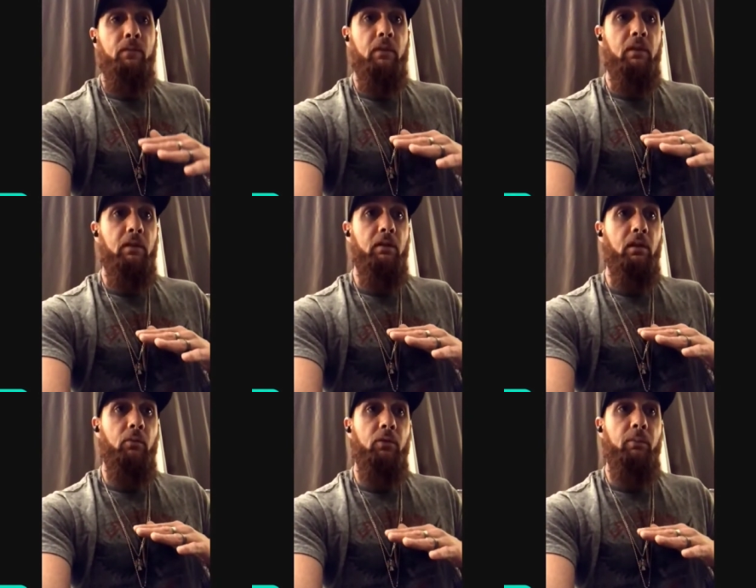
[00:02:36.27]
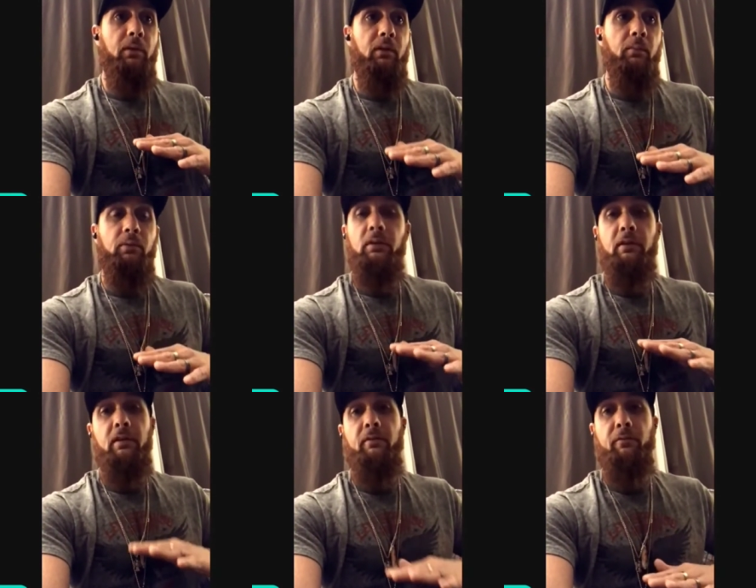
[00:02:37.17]
that it would have been completely
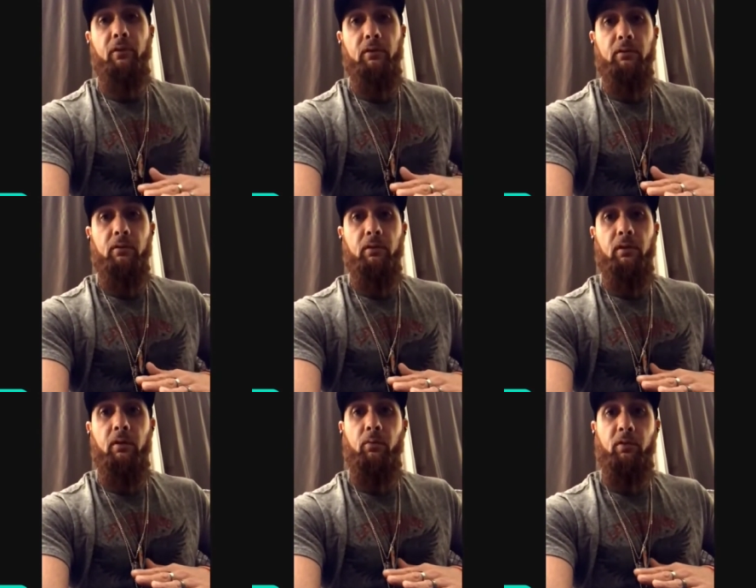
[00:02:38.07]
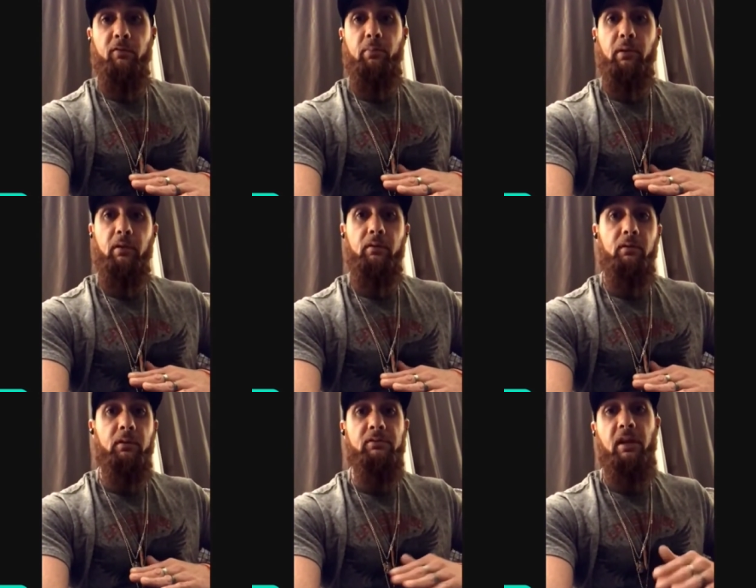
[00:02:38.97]
different. It would have been
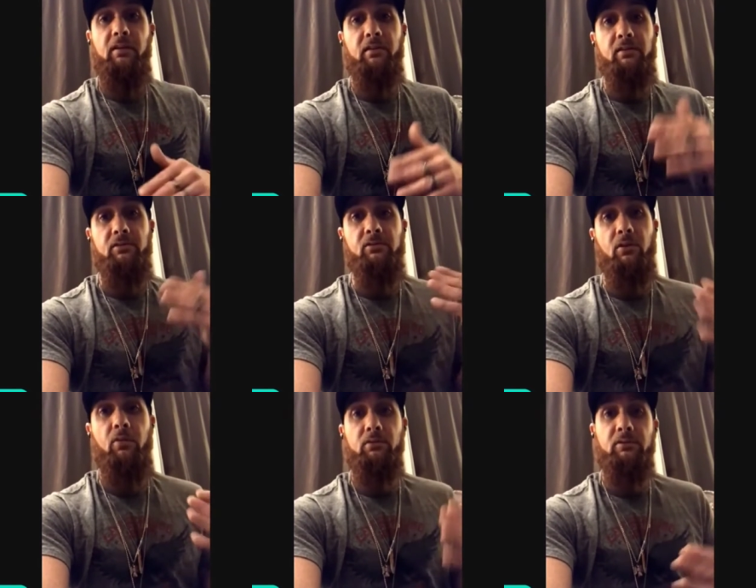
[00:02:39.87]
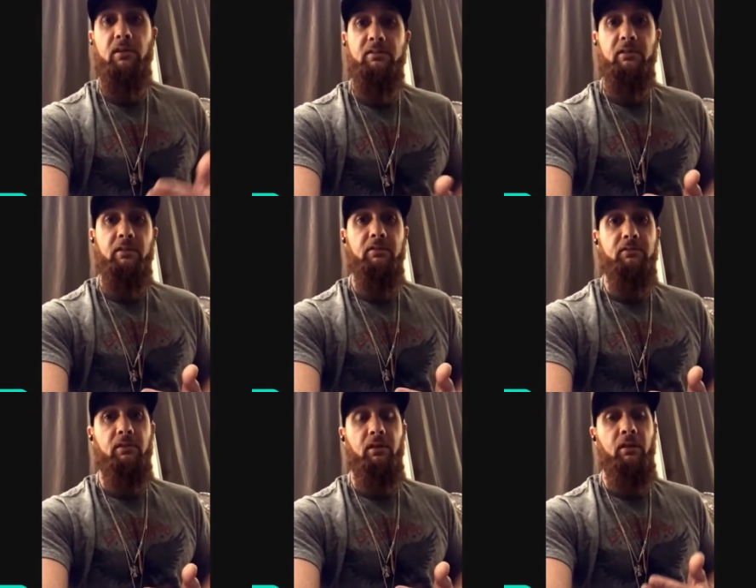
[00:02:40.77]
exactly as the song says it is,
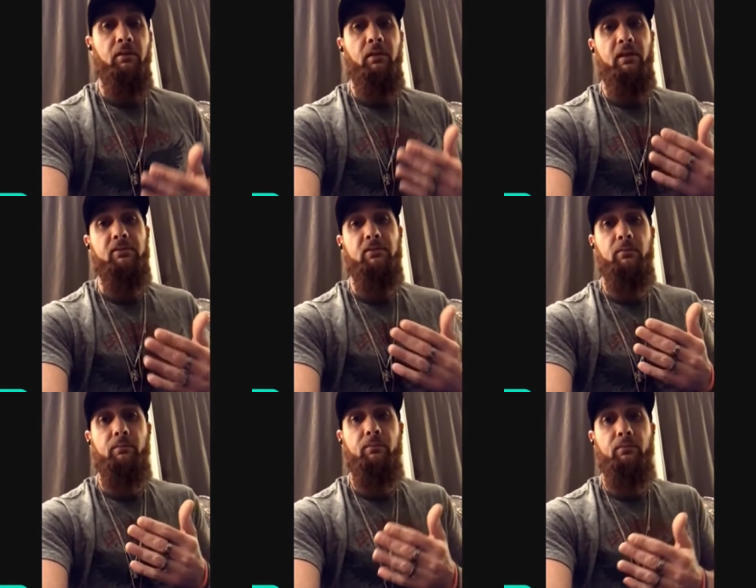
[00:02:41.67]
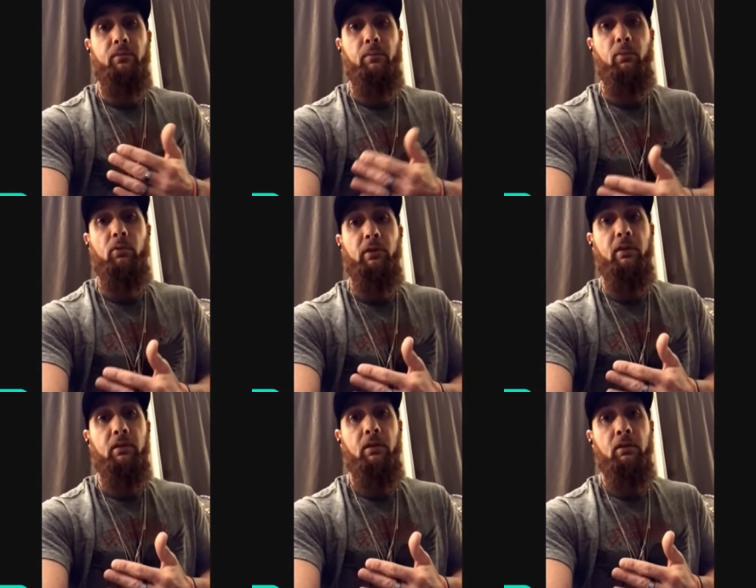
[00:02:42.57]
and that's the the
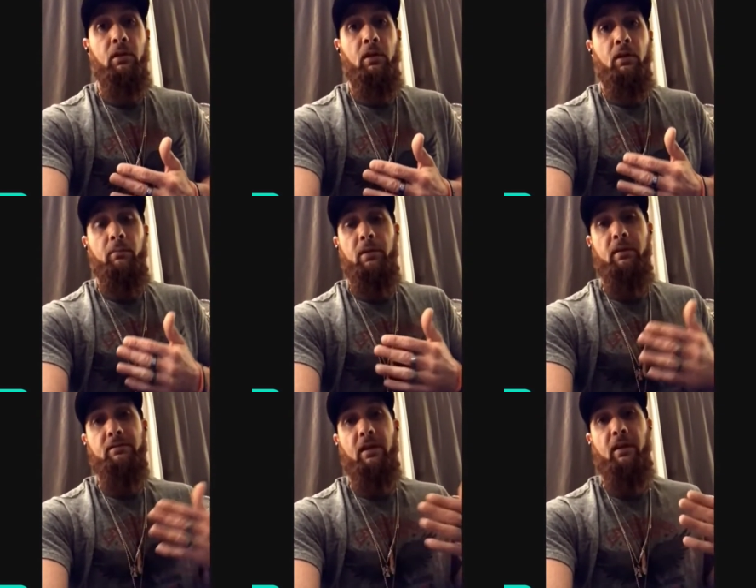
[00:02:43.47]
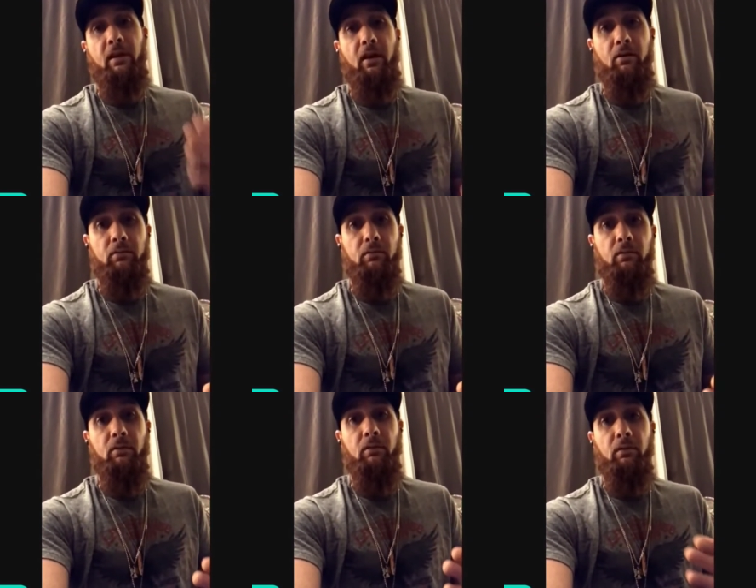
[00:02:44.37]
bully being taken out.
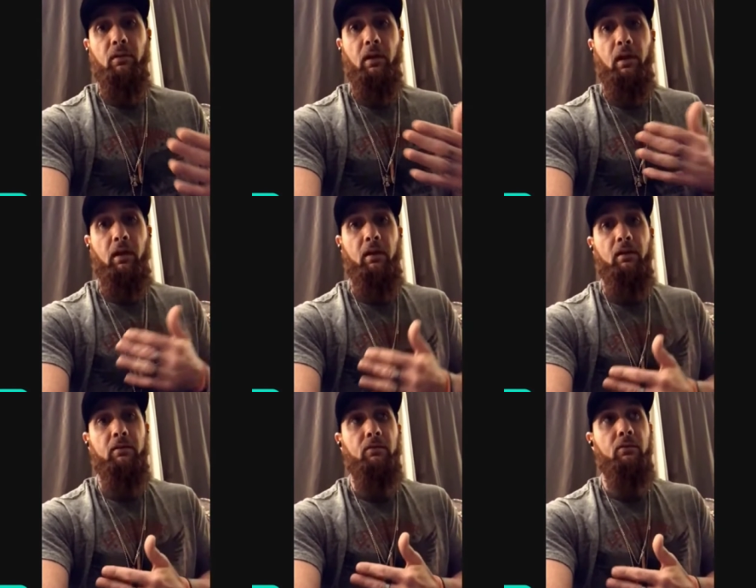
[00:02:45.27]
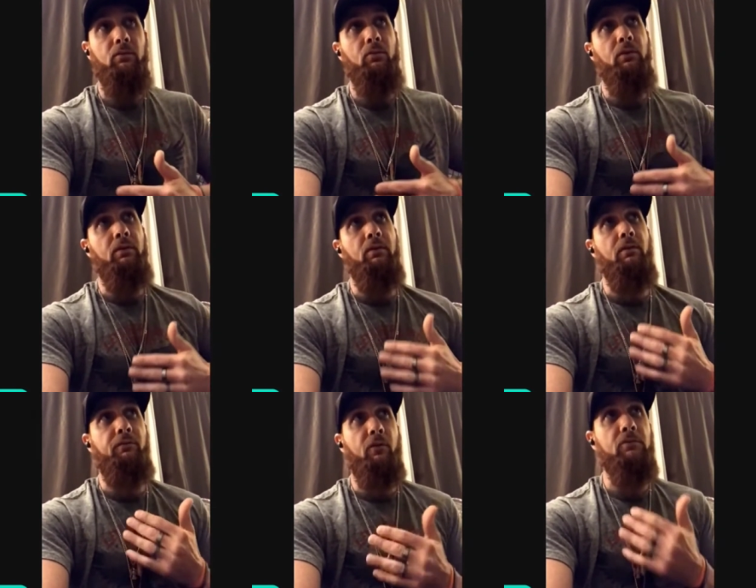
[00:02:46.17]
And with
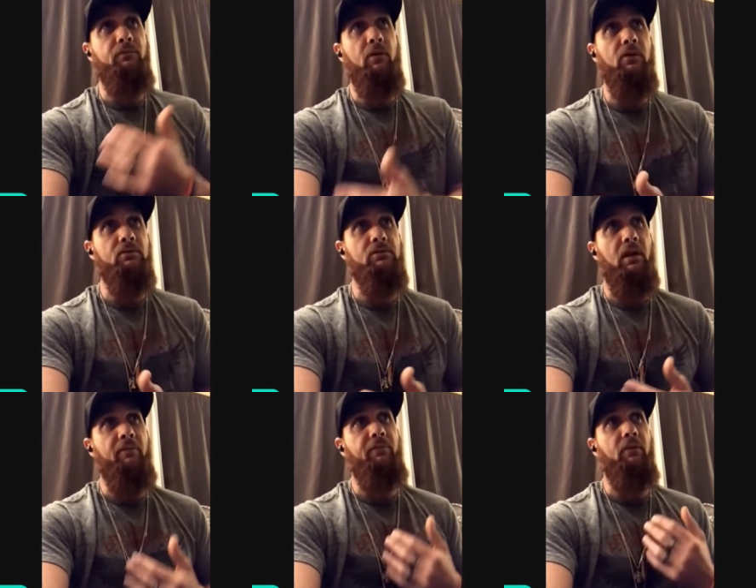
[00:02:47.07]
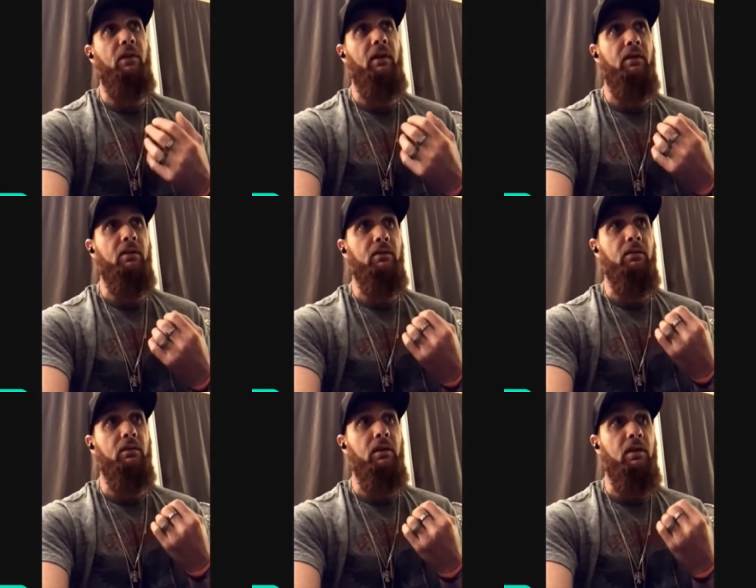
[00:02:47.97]
the first verse, I felt like
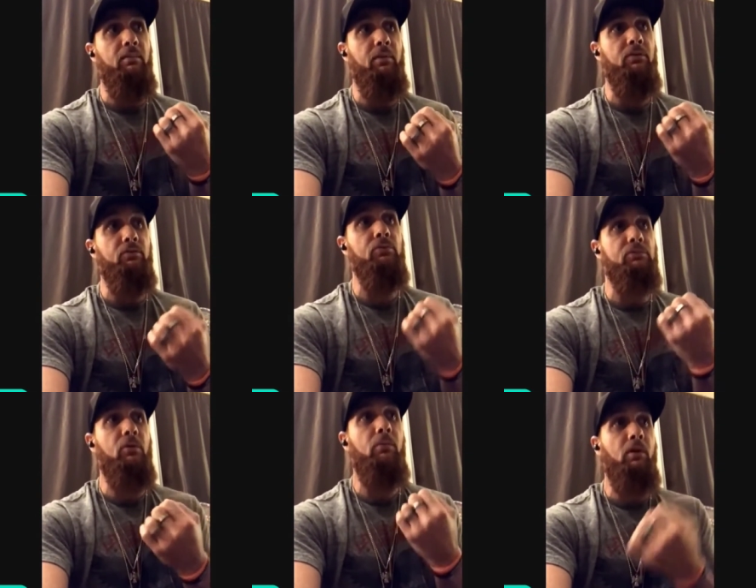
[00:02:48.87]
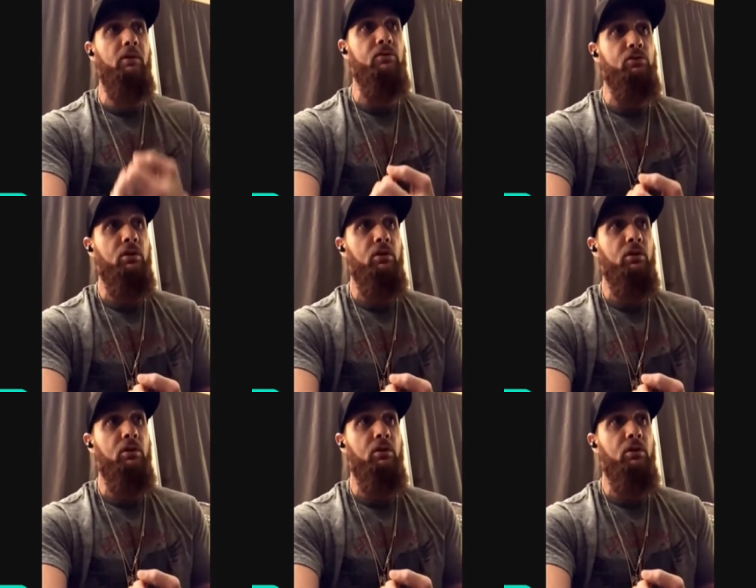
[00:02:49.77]
he had been through so much